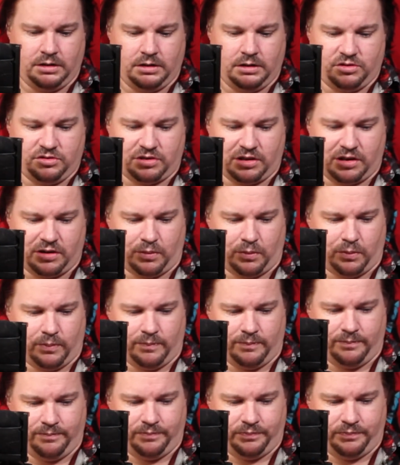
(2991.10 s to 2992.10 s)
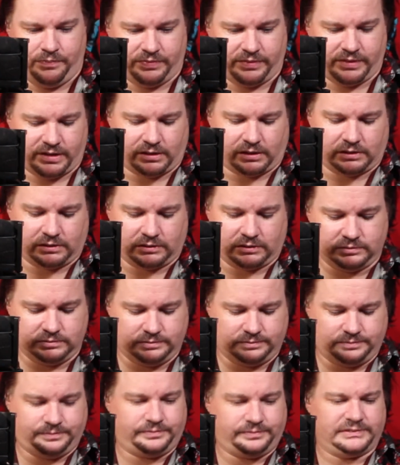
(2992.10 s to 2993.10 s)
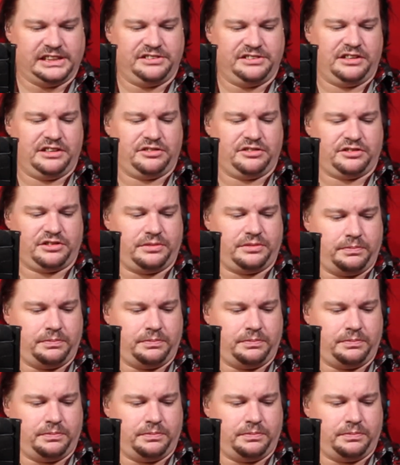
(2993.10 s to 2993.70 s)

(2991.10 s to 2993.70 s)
So, this is